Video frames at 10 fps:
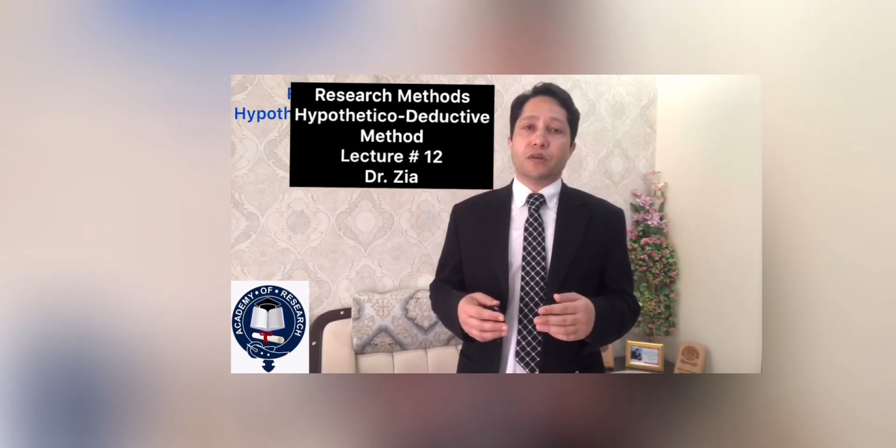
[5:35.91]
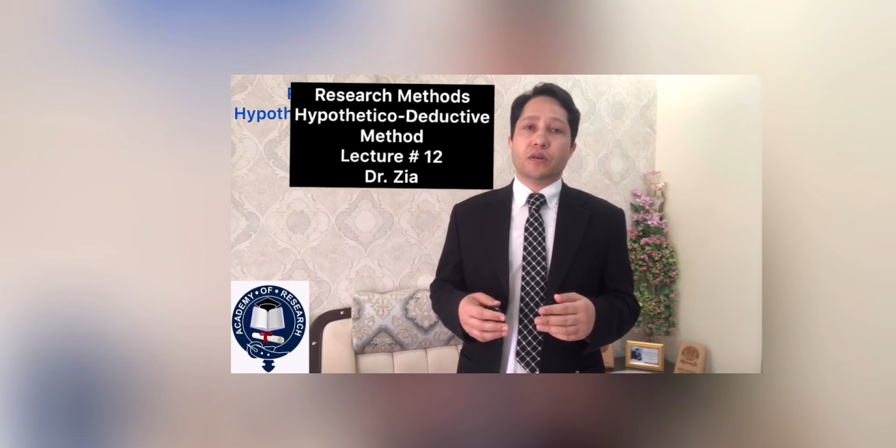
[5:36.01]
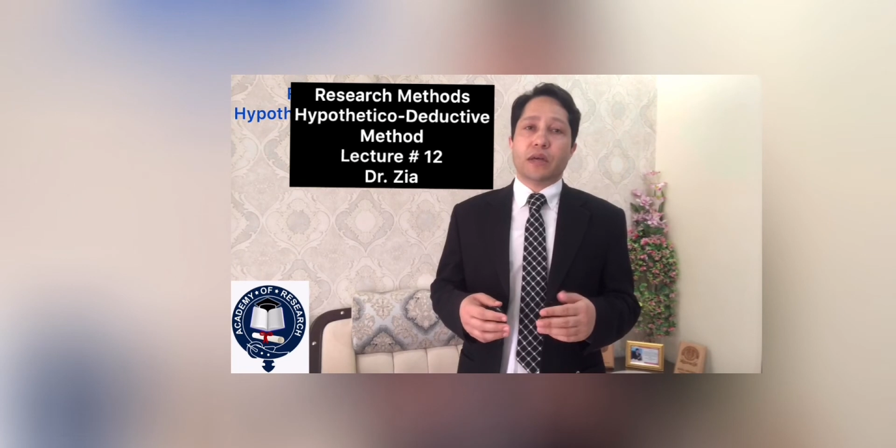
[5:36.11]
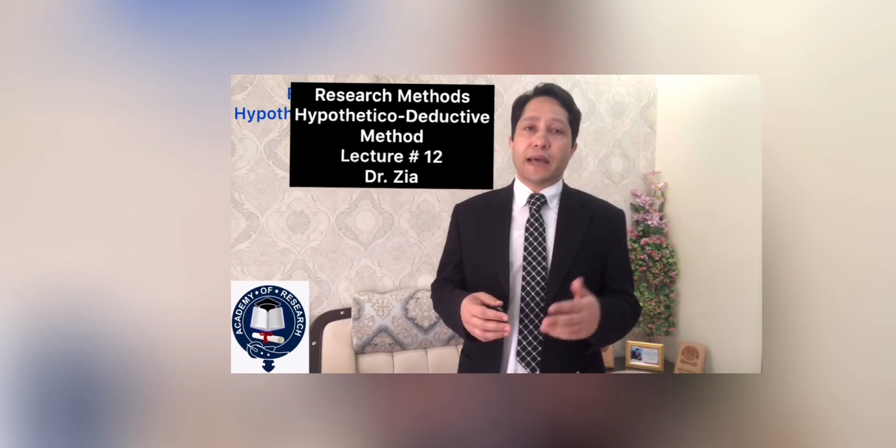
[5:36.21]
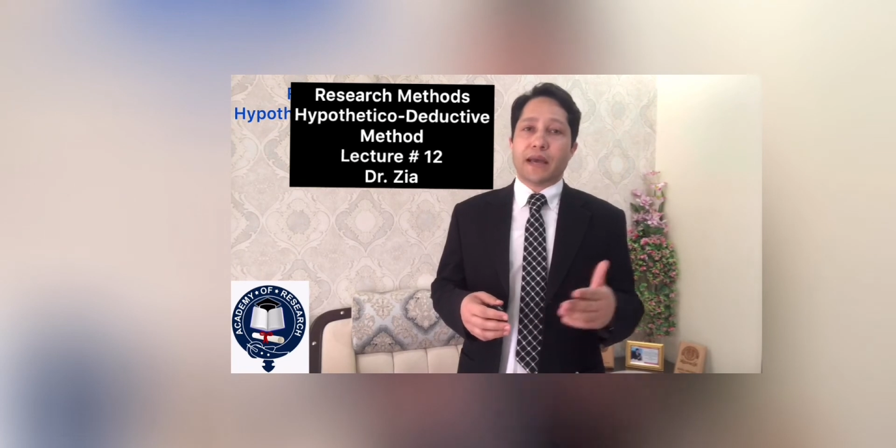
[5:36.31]

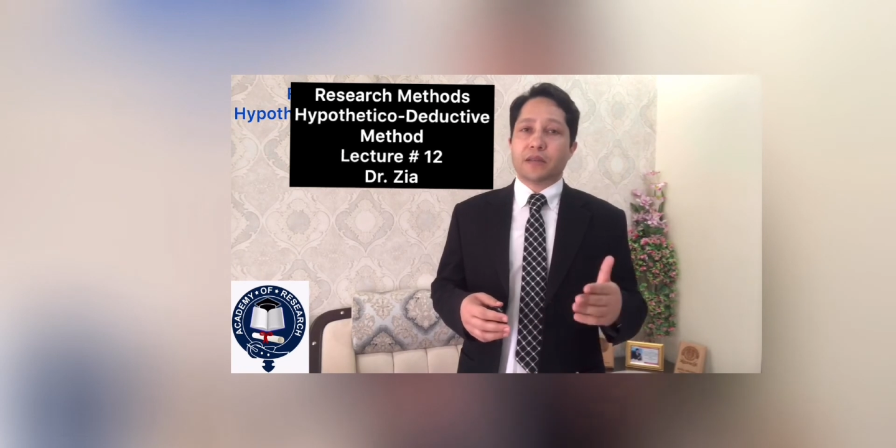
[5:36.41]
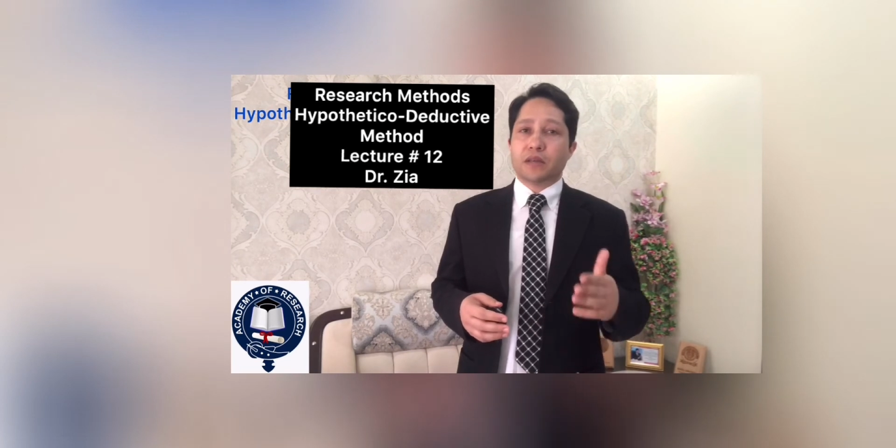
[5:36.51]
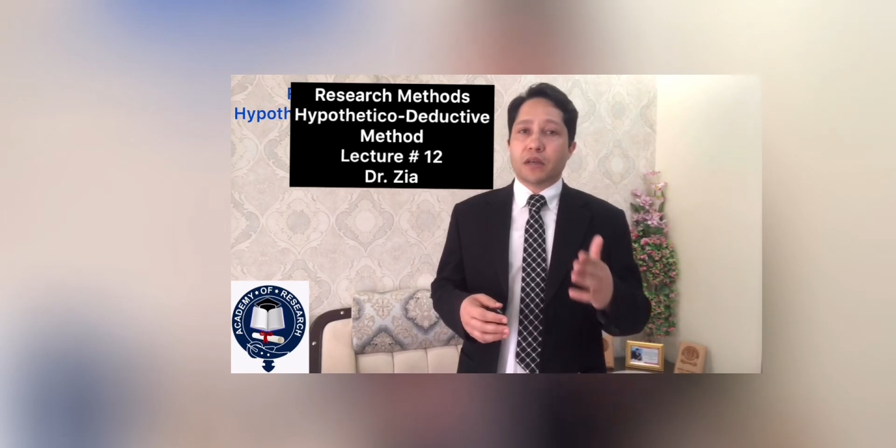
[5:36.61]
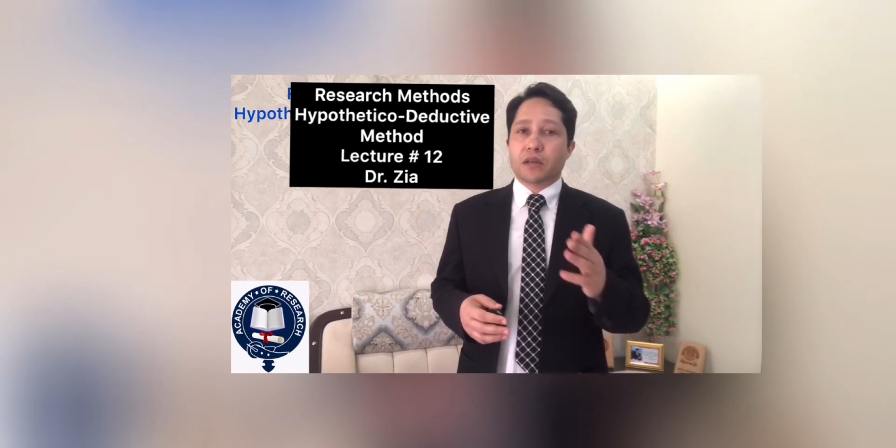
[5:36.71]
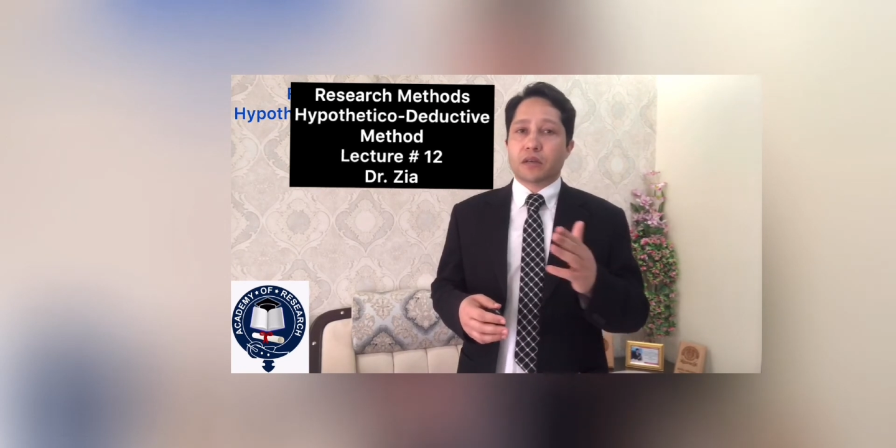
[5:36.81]
at
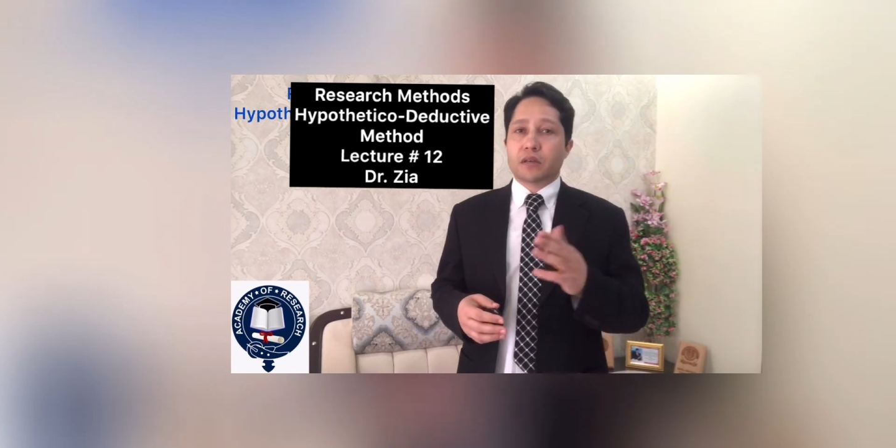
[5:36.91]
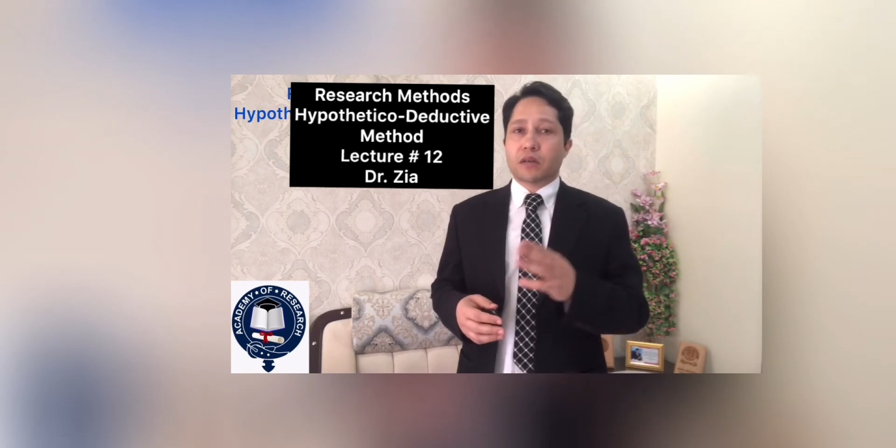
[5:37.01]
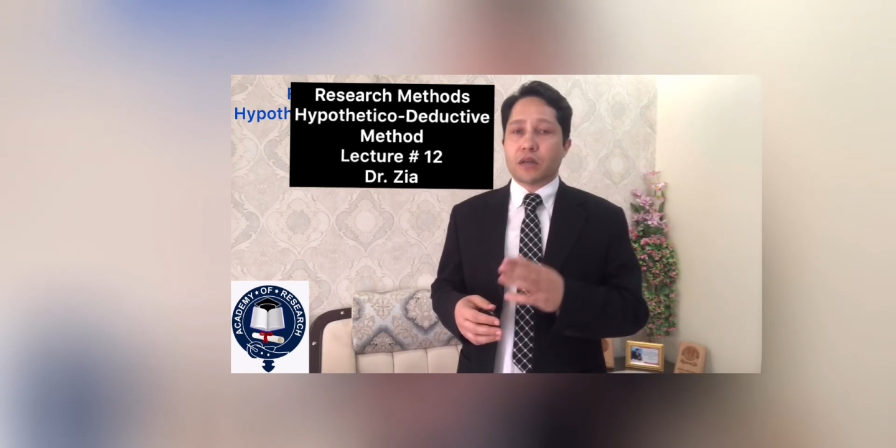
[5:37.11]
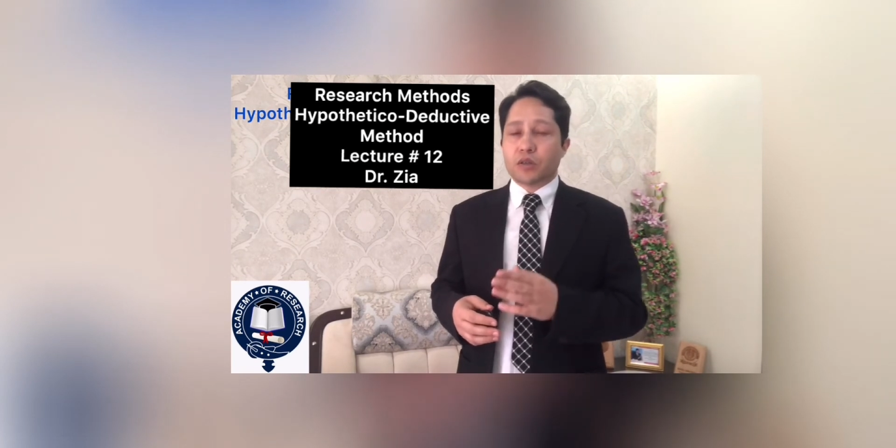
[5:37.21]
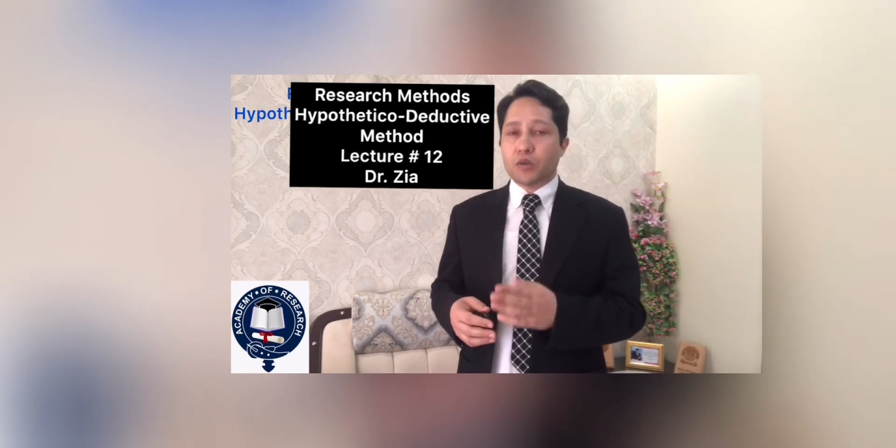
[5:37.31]

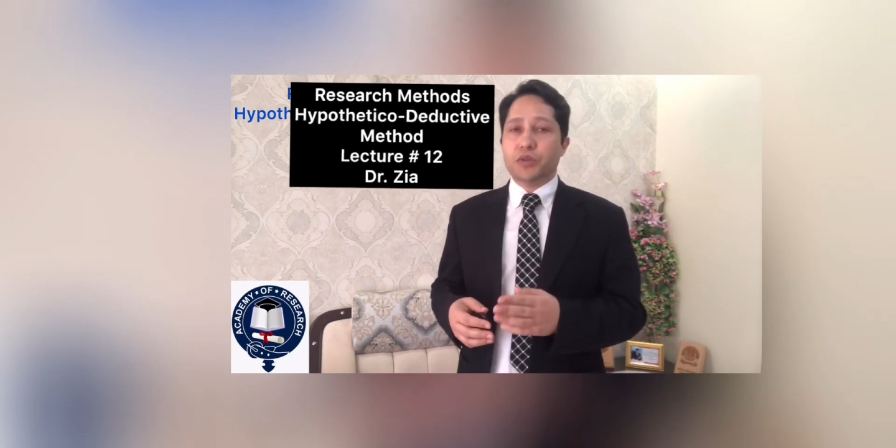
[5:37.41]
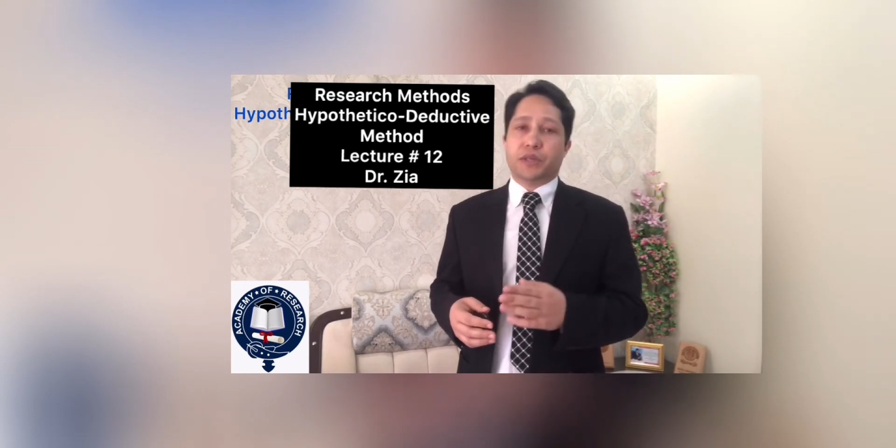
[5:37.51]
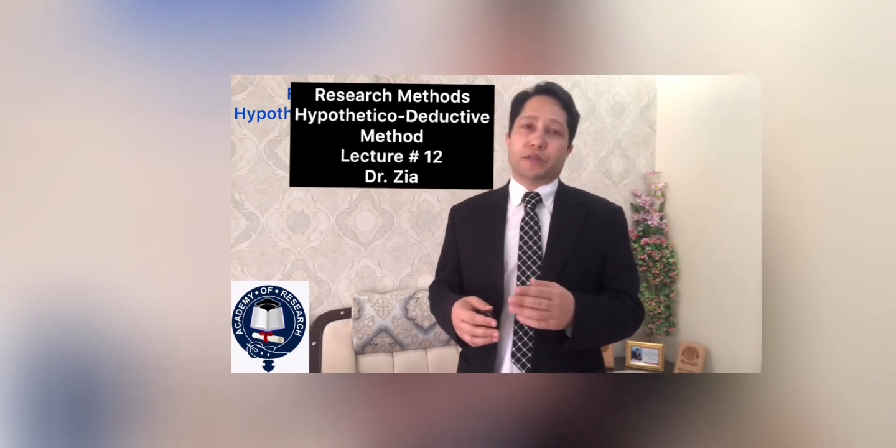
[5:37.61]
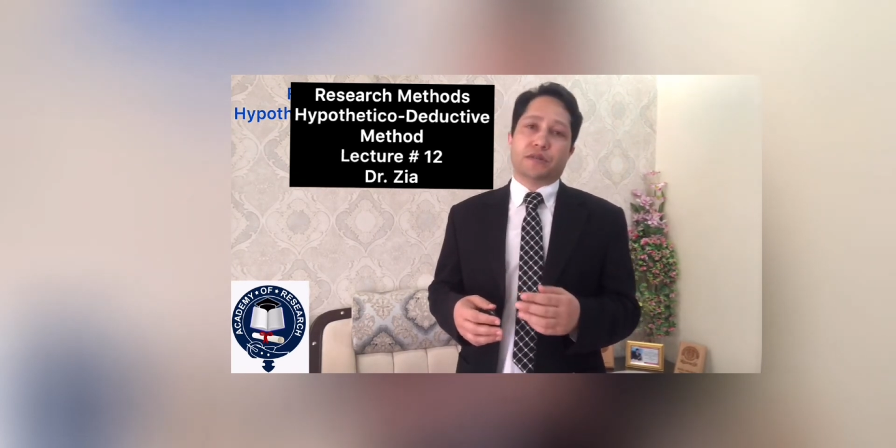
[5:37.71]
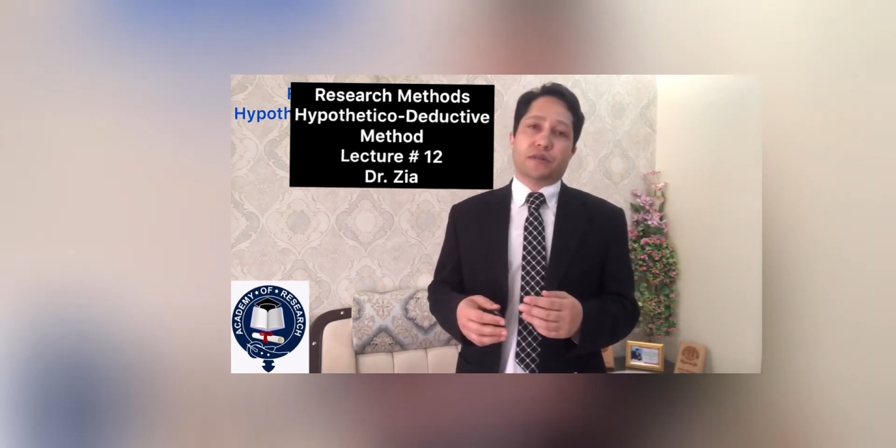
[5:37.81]

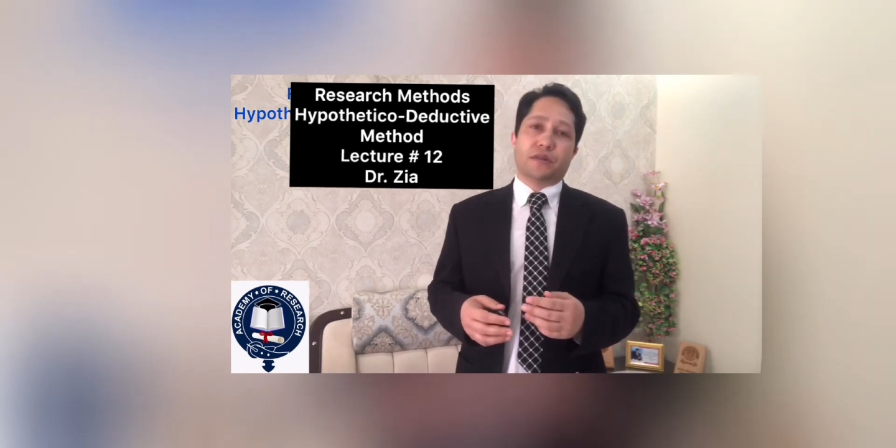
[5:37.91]
conclusions